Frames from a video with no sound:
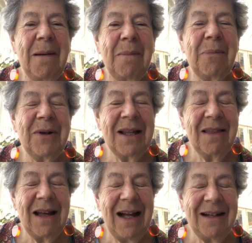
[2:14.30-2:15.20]
bring
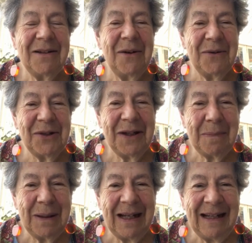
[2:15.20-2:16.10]
that onto the
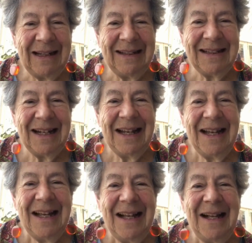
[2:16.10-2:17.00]
page.
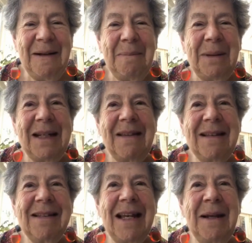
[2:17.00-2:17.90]
But at the
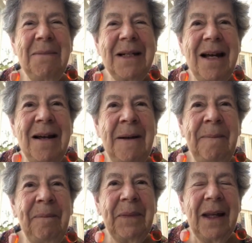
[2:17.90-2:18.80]
same
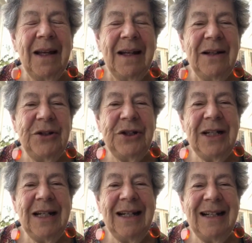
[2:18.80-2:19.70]
time,
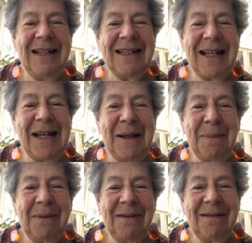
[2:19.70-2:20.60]
she is
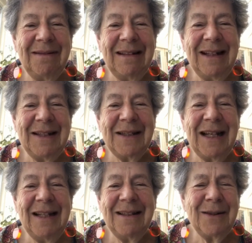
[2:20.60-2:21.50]
able,
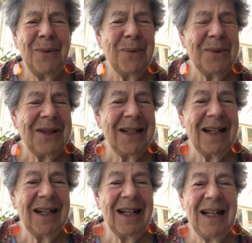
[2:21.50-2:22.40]
it's
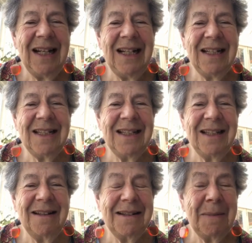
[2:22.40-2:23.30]
haunting,
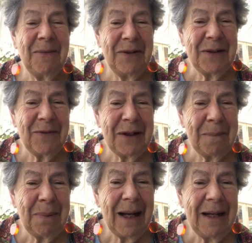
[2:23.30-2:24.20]
some of it's very
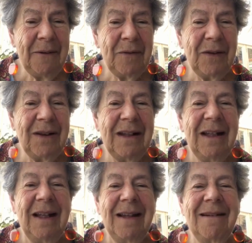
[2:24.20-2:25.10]
painful,
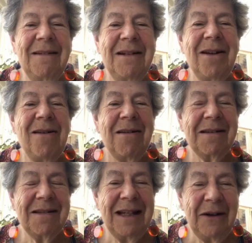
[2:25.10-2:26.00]
there are dark
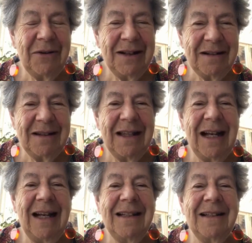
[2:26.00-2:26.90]
secrets
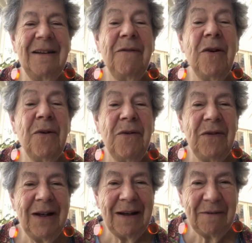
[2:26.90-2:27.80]
that evolve
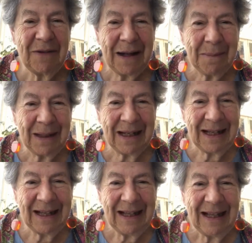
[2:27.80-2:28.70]
in her family,